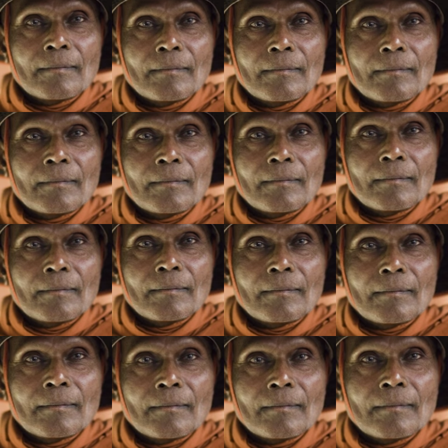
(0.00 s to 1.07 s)

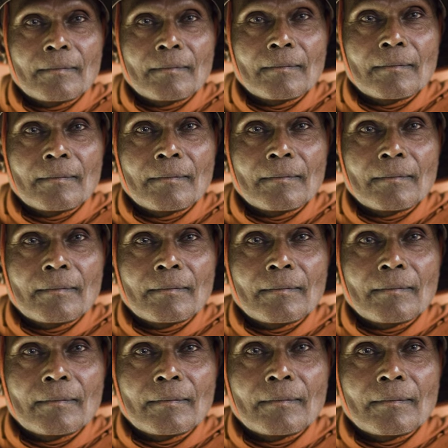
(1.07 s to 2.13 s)
Nobody speaks.